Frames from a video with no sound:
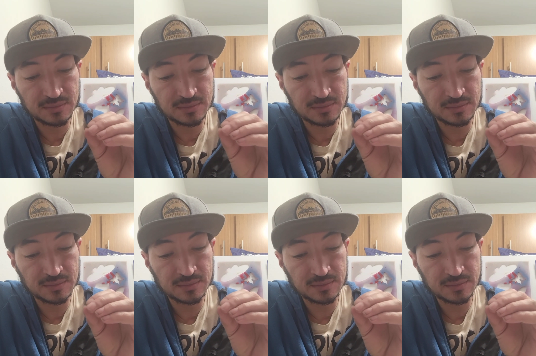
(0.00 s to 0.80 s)

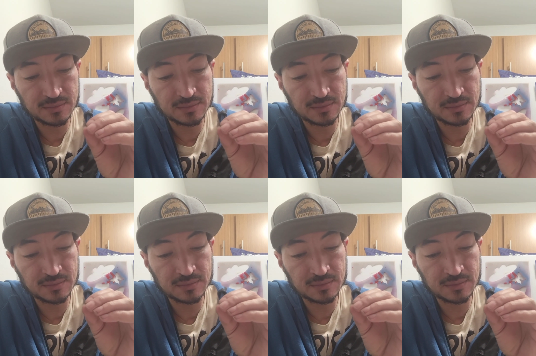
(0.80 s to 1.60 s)

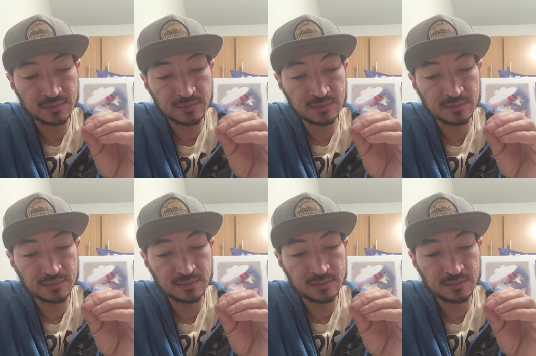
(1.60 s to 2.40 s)

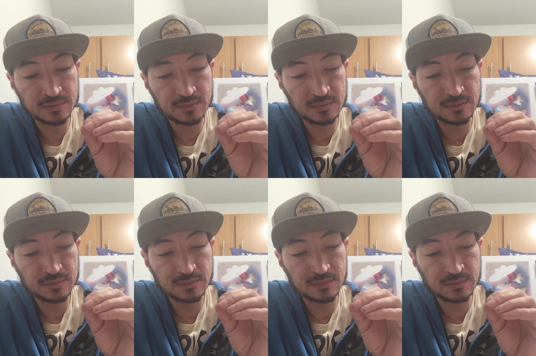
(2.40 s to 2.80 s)
(silence)